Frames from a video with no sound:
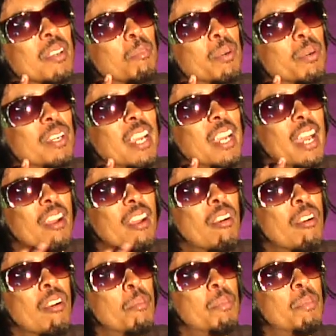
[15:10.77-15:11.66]
but it had
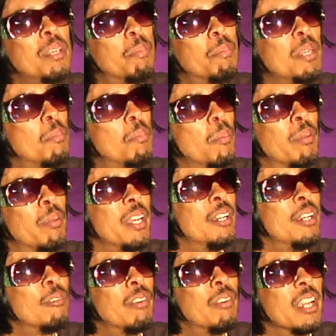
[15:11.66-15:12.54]
R&B people
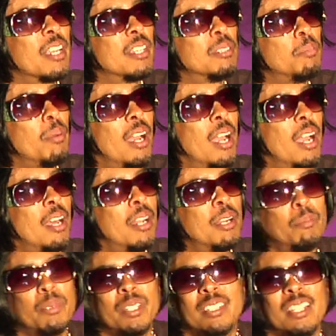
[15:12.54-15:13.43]
playing the records behind
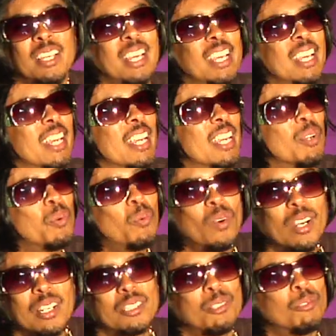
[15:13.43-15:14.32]
them, and it
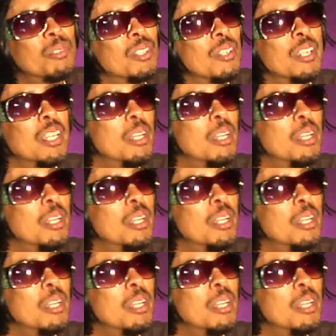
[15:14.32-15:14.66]
wasn't real